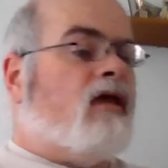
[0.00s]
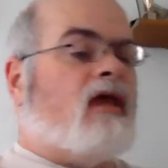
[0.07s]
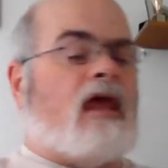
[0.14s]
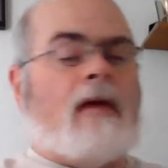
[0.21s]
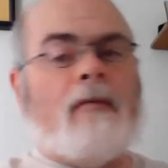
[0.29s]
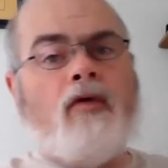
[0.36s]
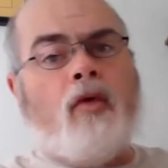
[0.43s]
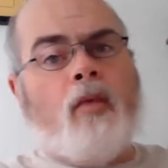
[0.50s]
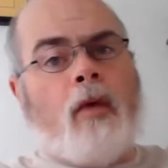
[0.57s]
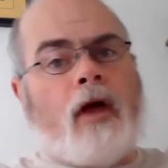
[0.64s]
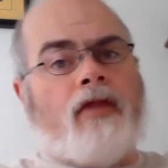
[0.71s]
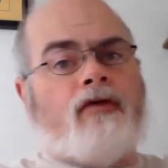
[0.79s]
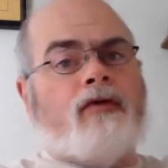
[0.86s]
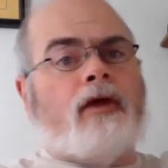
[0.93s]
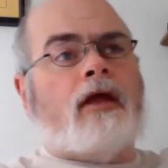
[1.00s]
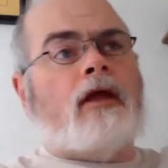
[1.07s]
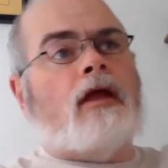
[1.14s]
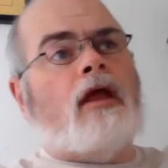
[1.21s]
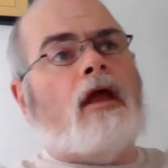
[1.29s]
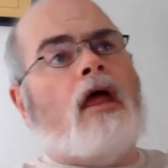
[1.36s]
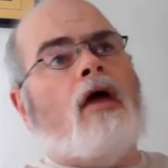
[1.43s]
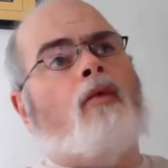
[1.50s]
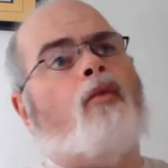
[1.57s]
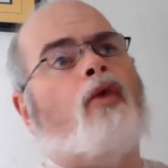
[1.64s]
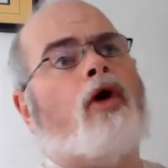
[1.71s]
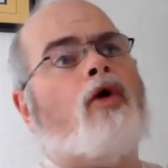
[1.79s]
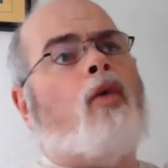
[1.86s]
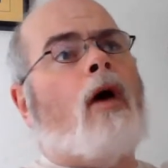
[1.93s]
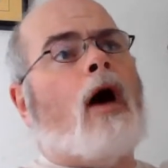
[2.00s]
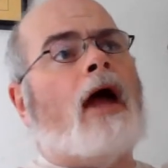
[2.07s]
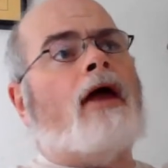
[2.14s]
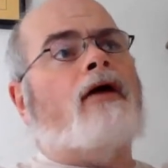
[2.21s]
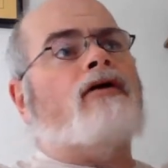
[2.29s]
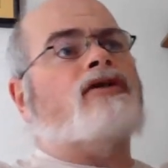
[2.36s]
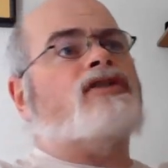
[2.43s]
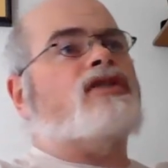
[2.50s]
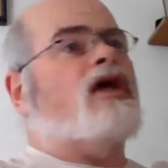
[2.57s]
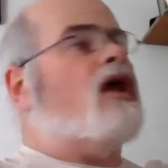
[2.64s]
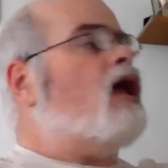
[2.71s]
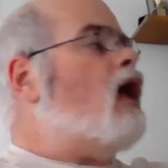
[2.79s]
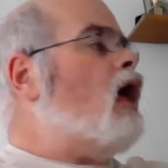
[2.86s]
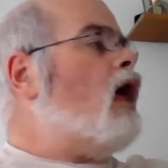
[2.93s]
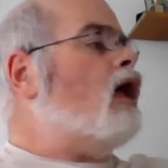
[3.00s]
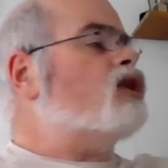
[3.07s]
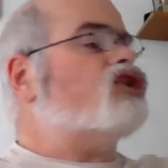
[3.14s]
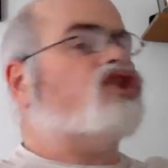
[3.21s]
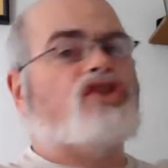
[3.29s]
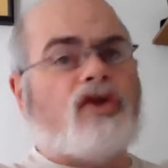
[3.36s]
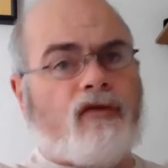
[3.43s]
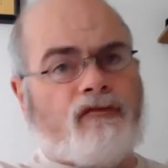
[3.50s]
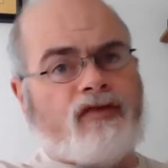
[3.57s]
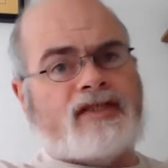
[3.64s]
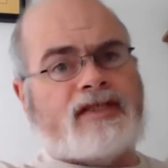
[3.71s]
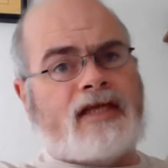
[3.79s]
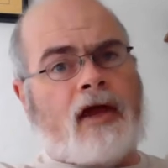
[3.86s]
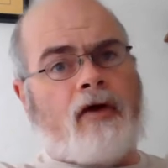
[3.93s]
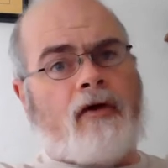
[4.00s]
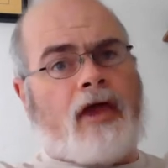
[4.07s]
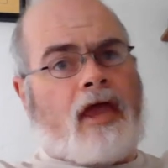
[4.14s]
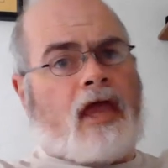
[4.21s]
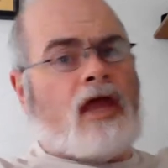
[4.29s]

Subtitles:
Chemical weathering requires surface area.